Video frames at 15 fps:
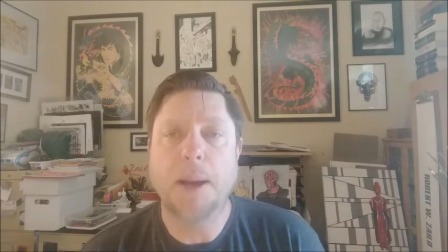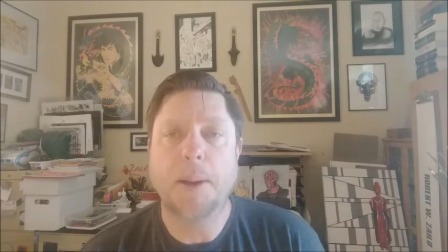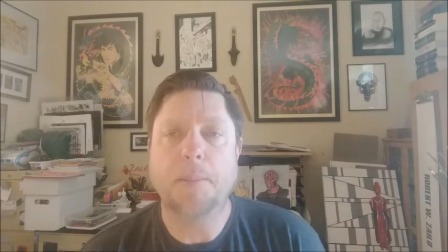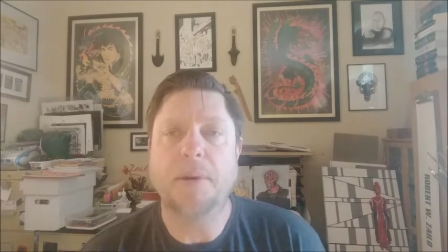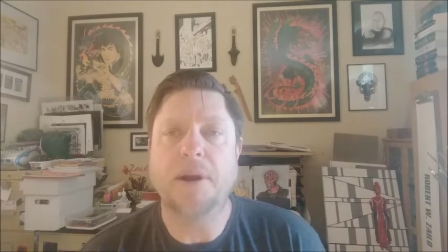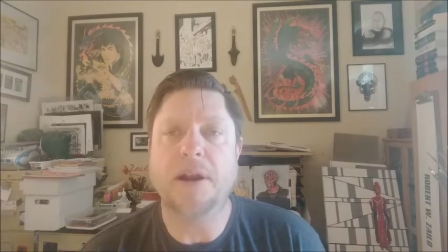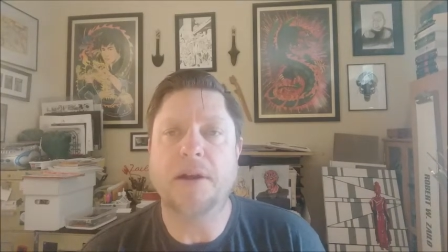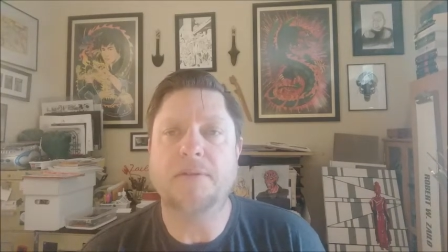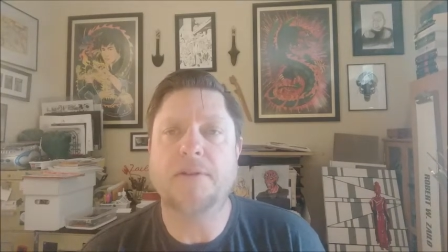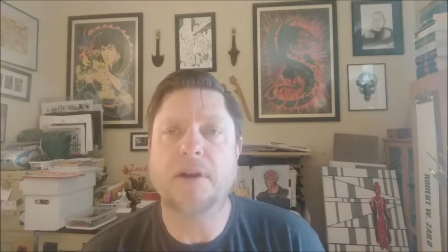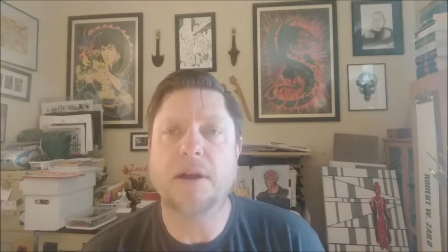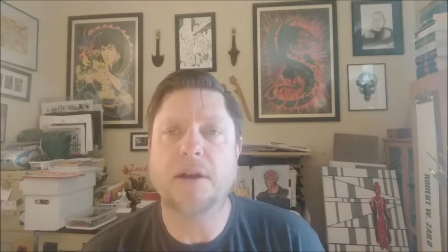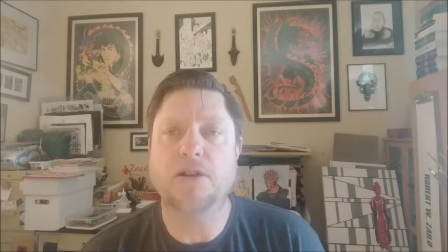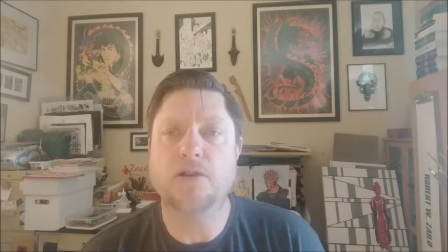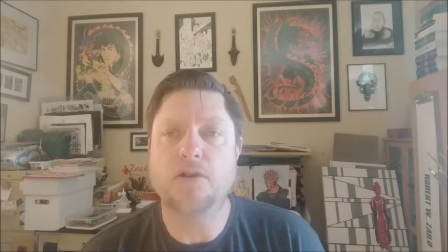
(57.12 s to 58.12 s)
but of
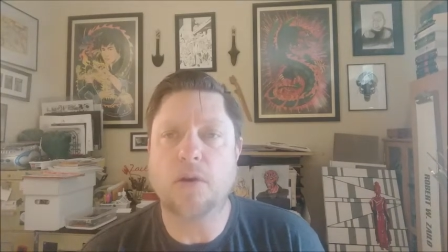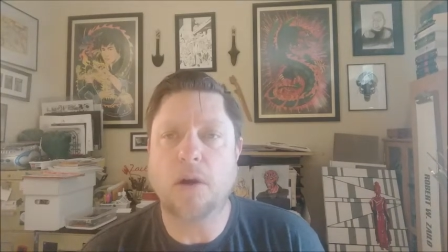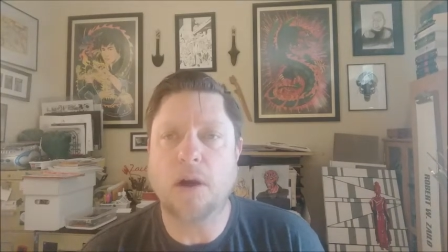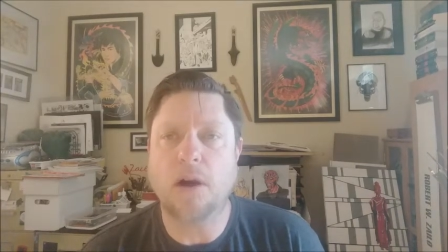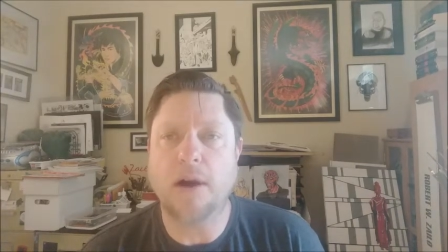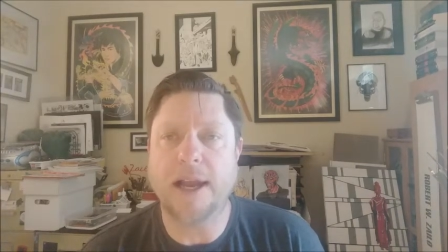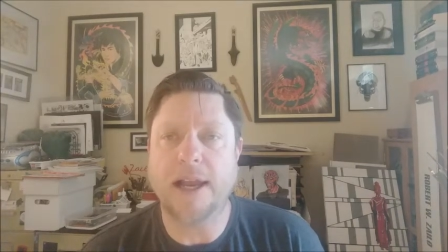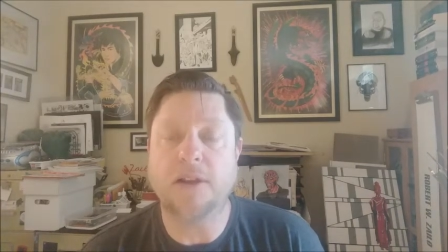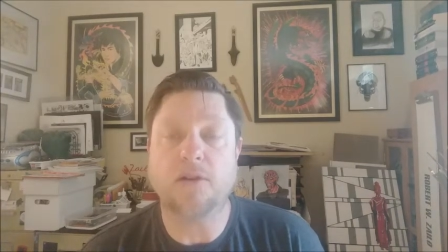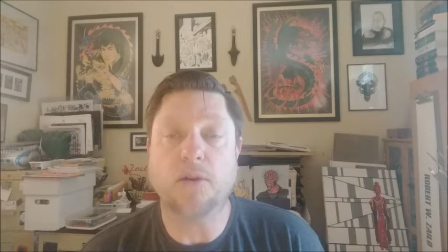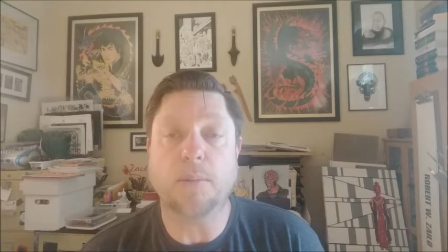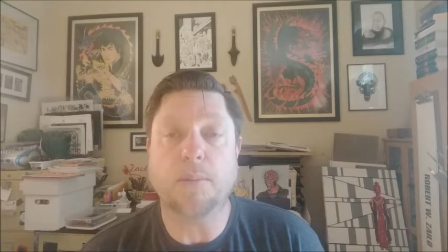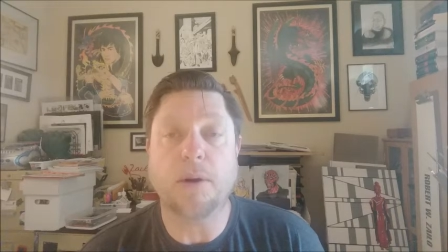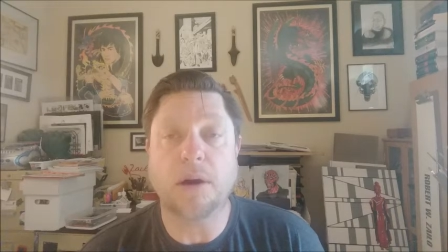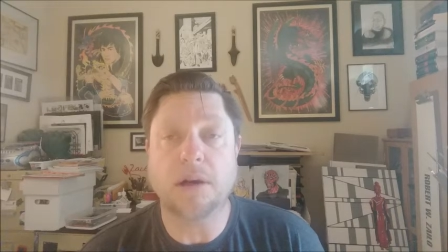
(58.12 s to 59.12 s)
drawings
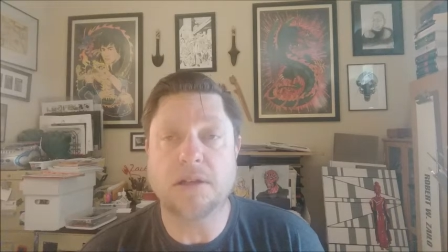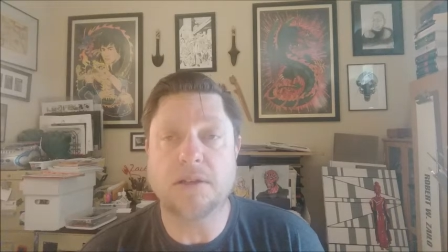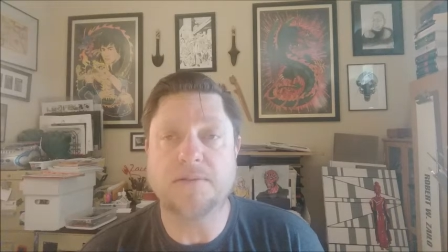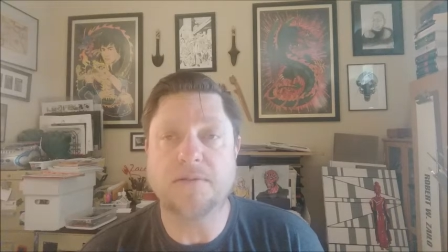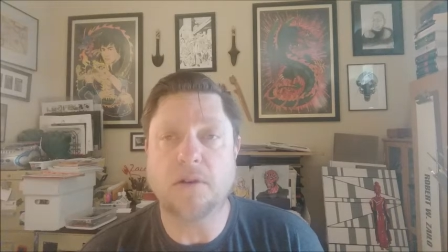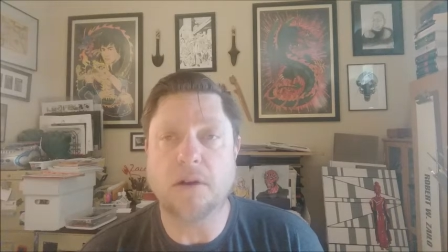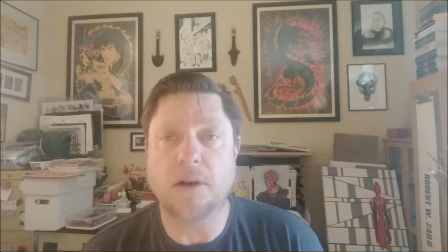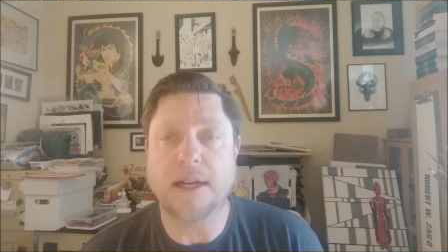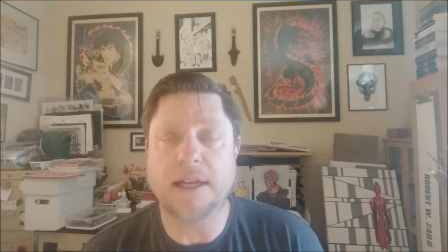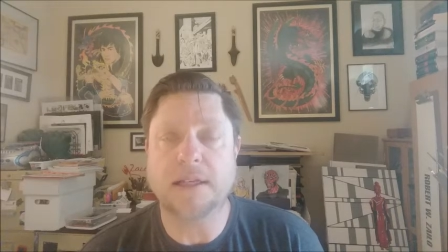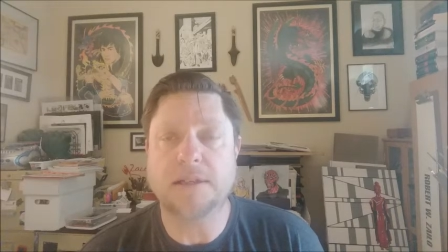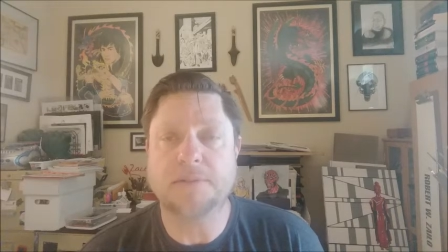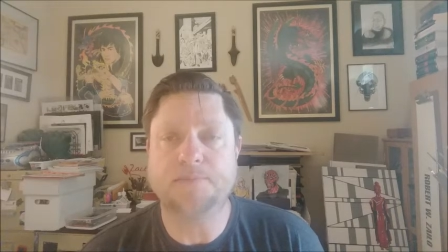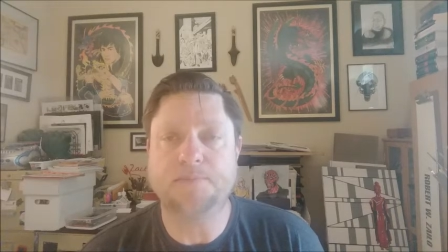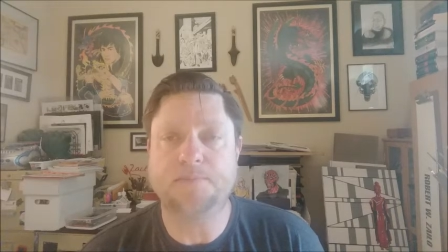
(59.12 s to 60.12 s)
or parts of drawings,